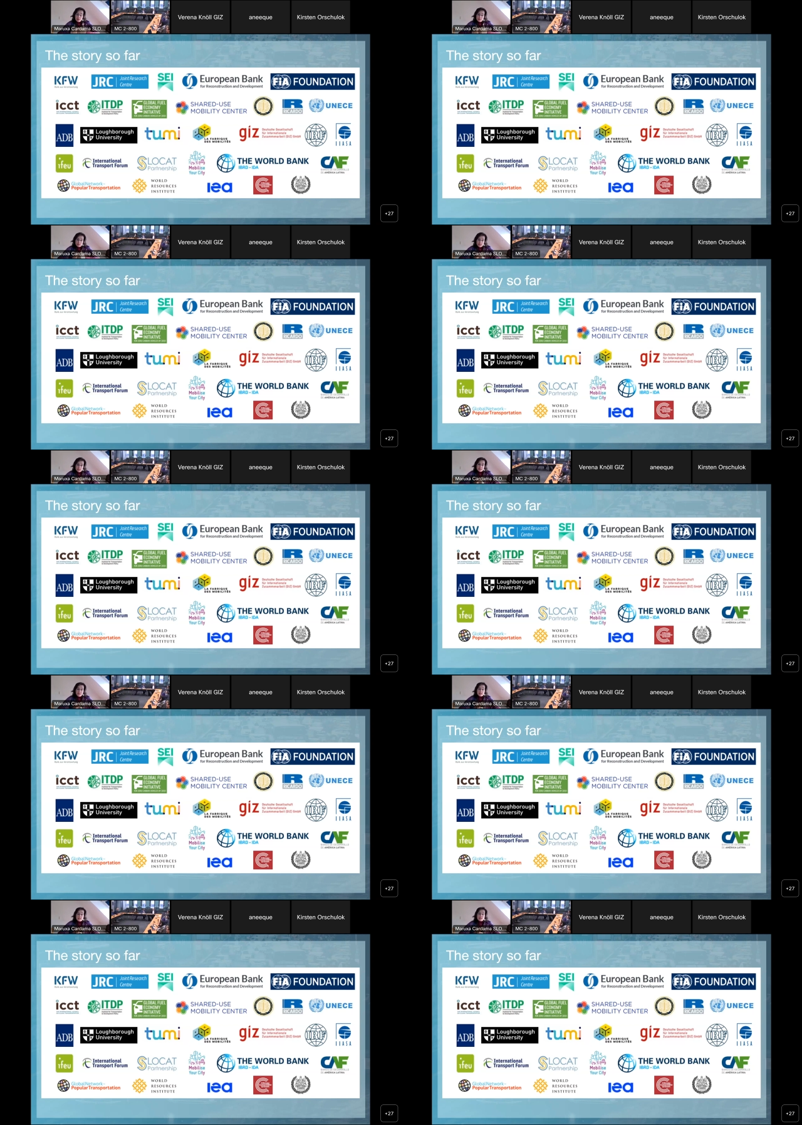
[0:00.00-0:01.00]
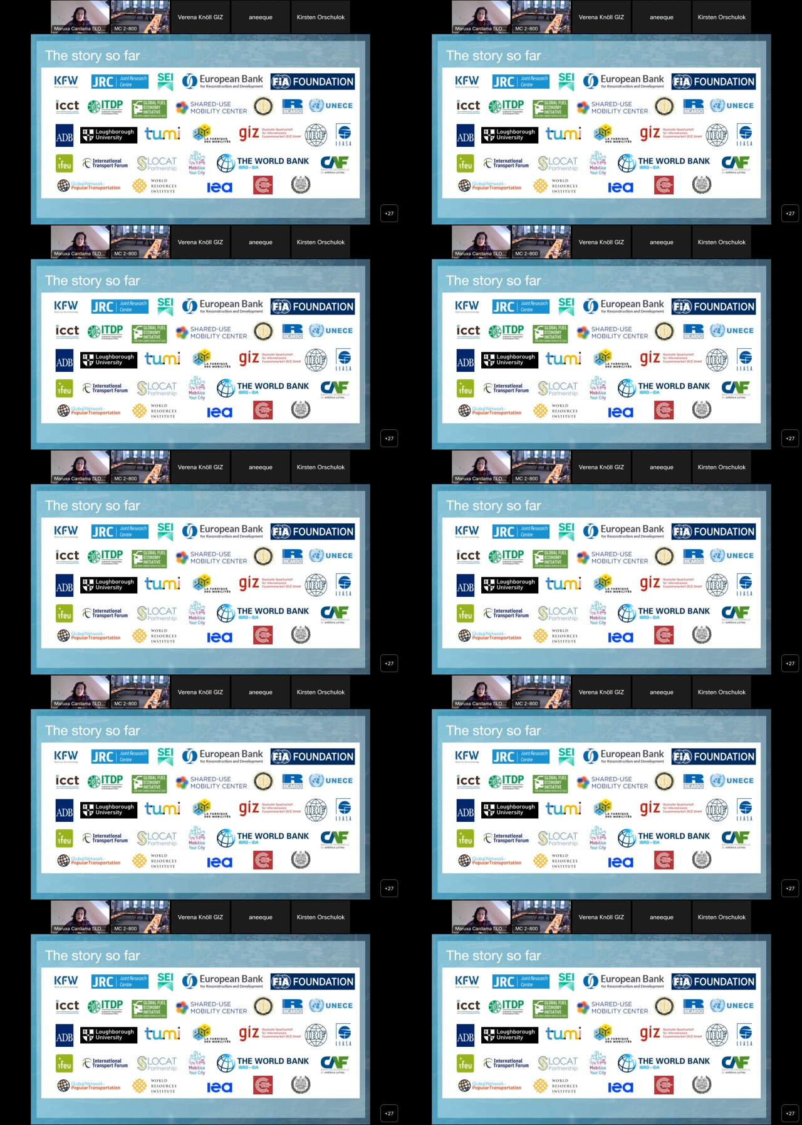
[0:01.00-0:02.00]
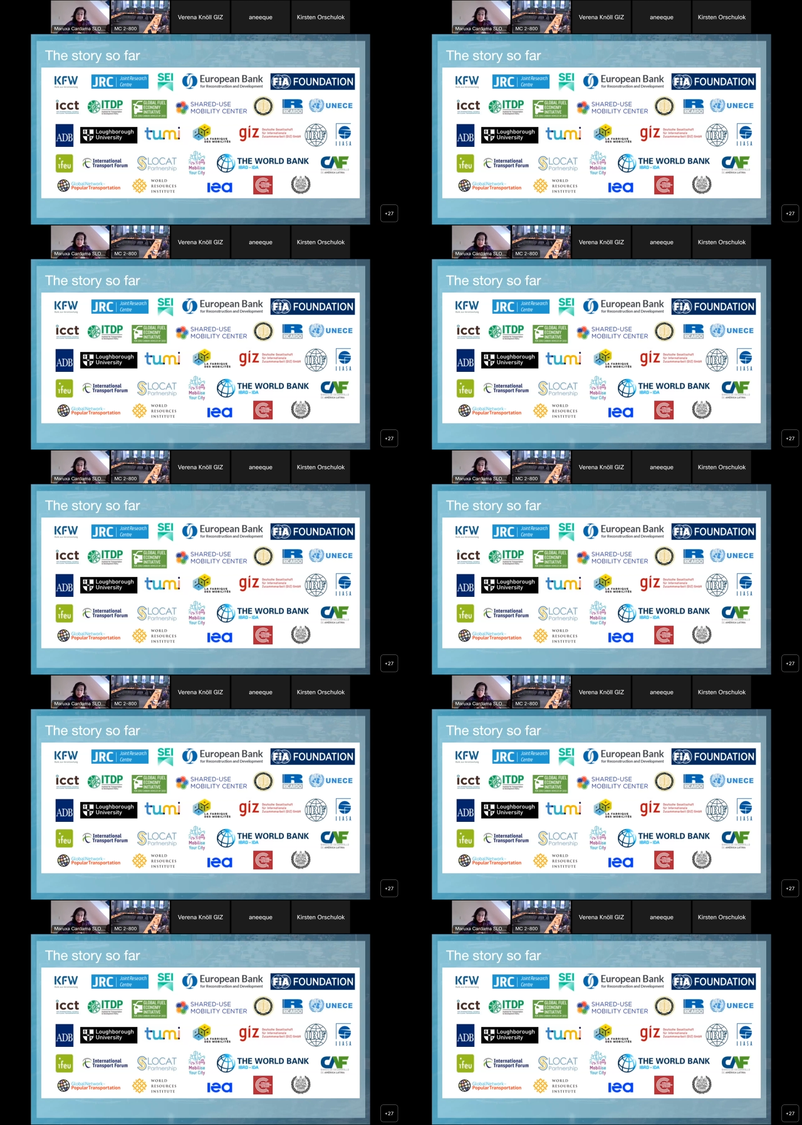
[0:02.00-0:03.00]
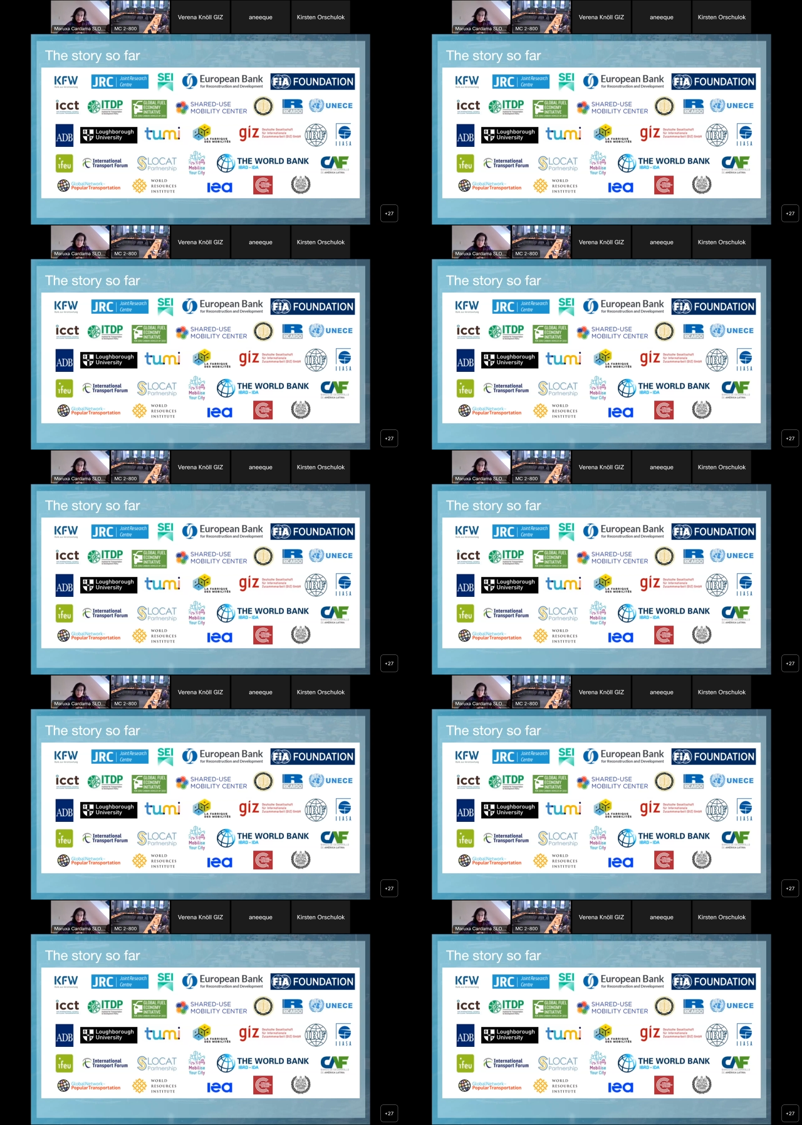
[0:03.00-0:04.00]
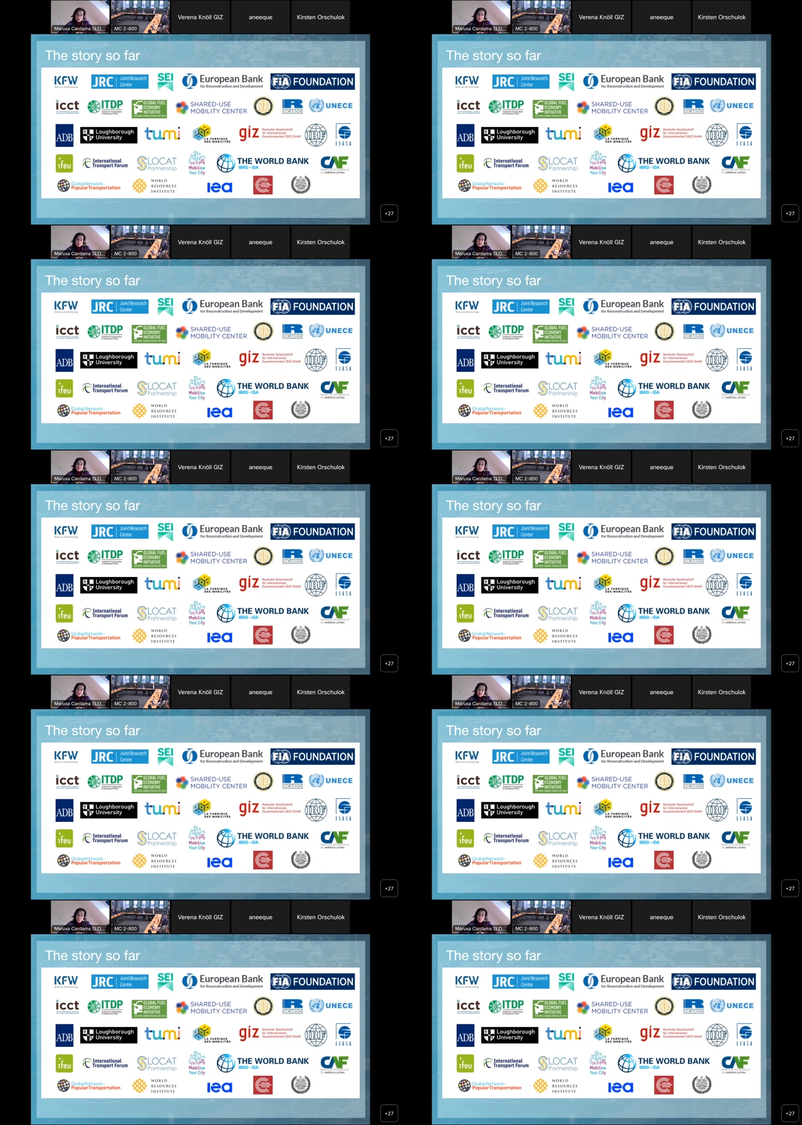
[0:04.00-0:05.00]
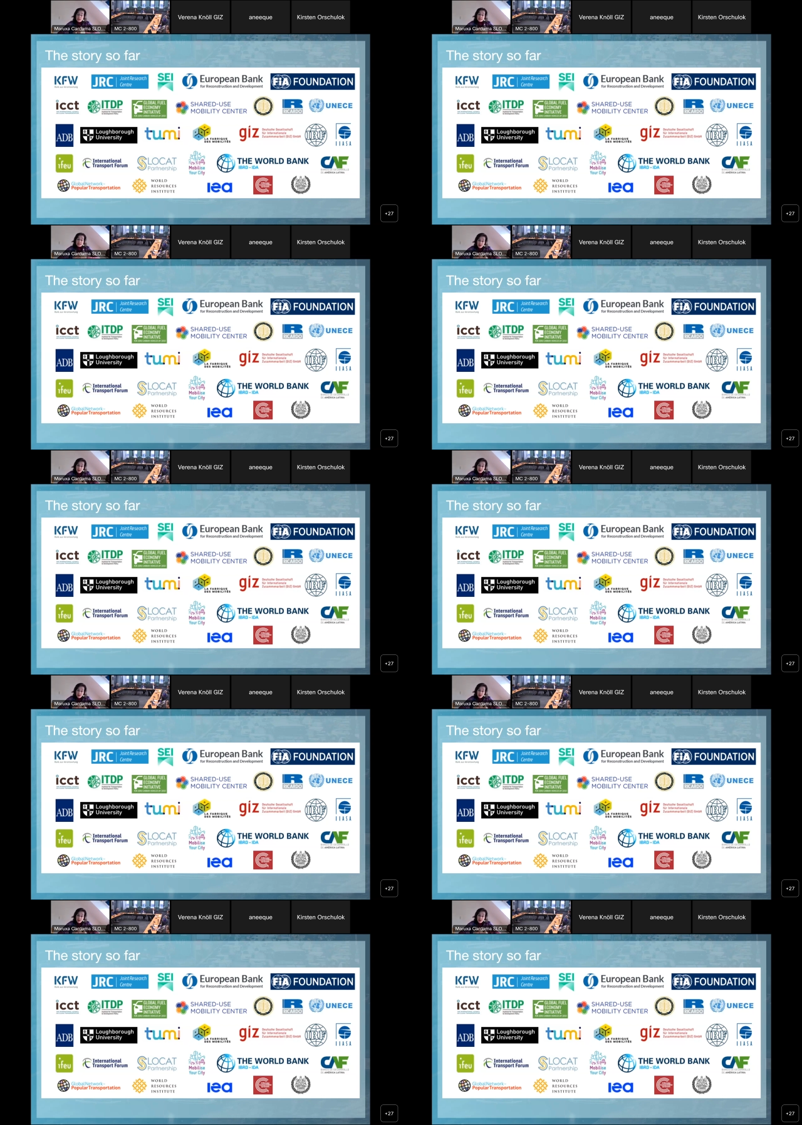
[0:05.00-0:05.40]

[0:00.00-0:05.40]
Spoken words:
[unreadable: no face in view]